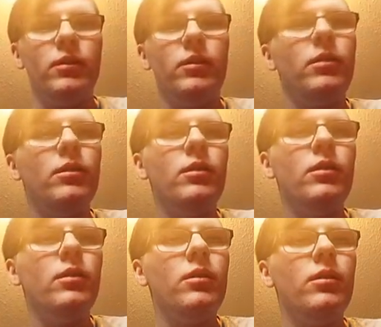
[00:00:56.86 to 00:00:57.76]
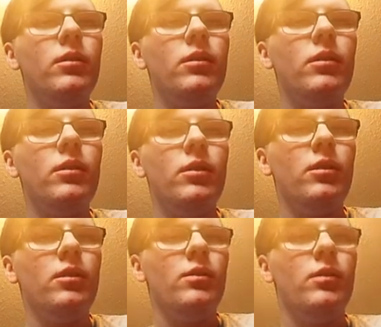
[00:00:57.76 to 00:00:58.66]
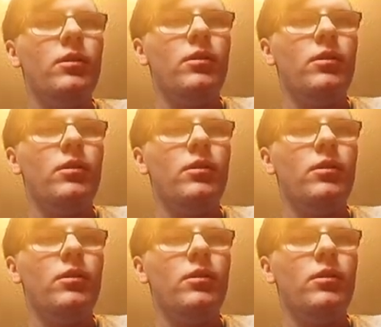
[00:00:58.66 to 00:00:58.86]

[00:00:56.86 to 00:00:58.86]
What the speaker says: (silence)